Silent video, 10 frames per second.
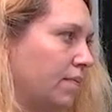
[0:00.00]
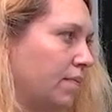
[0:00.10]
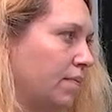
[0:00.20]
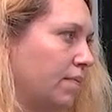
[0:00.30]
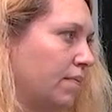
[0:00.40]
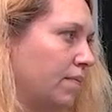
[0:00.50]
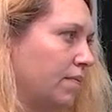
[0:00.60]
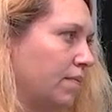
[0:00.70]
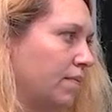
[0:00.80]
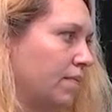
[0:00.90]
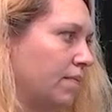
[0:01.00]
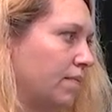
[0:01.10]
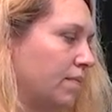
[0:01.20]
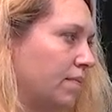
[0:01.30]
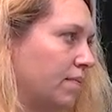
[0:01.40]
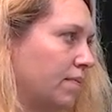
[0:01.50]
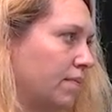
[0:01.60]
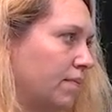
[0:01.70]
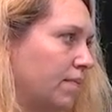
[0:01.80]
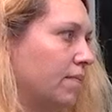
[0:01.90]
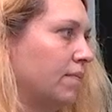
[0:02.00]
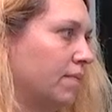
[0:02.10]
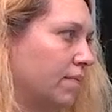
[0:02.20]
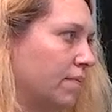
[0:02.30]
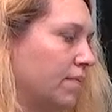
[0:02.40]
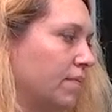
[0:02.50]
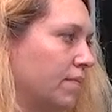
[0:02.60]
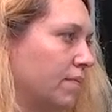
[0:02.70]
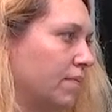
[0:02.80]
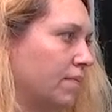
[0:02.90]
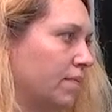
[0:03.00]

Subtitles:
No words are spoken by the person on screen.